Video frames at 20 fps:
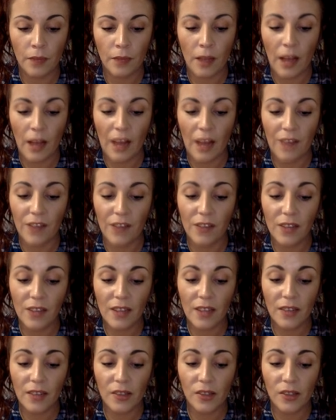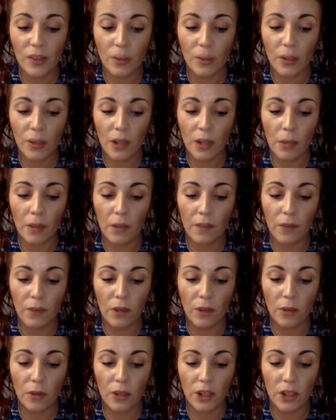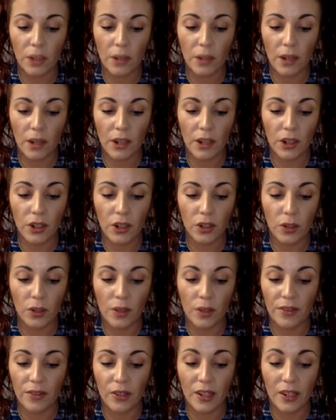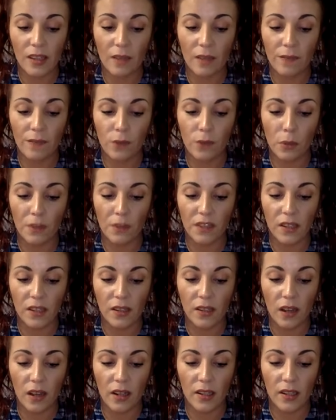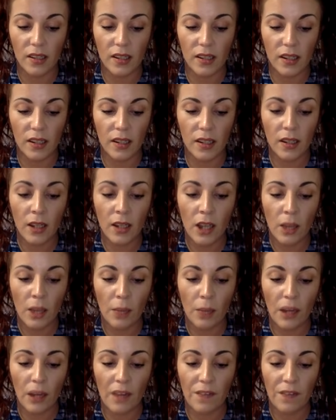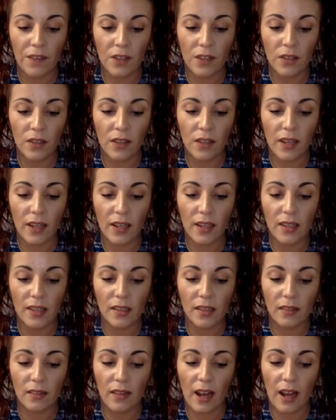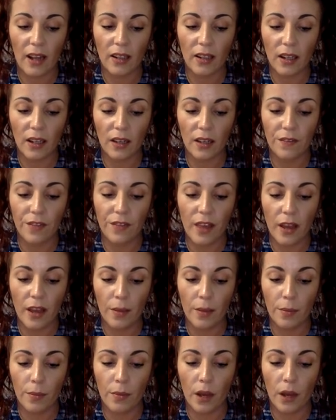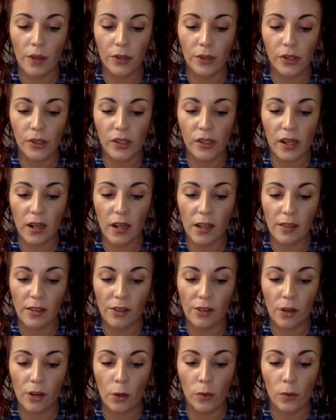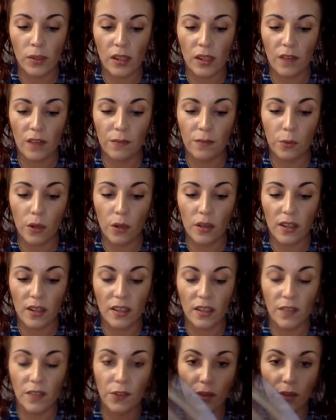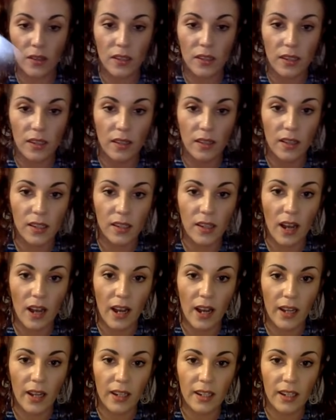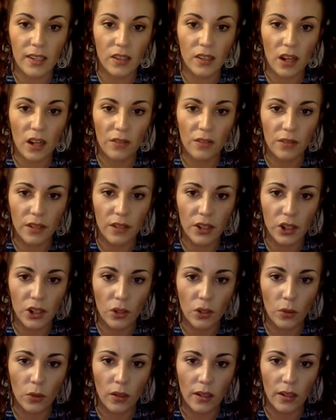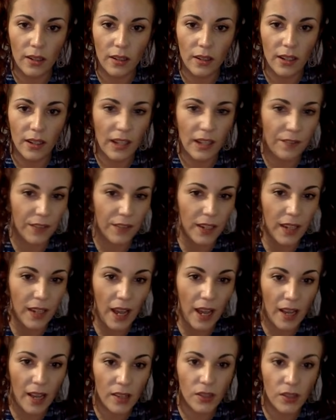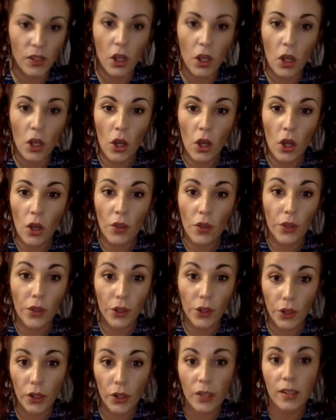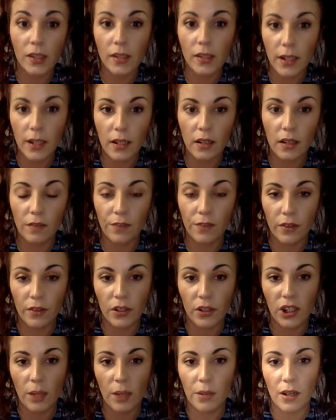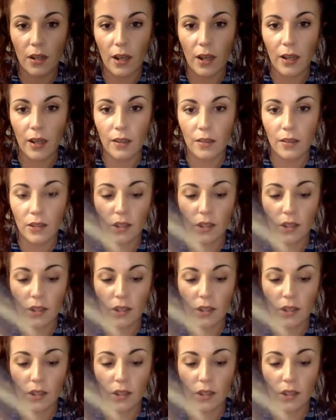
I feel like there's someone coming forward, Gemini, to you, and there is some form of dishonesty. But I feel like it's a lack of them understanding their own self-worth. Because if you can see this guy, he's not really sure if he has the goods needed for the Gemini, and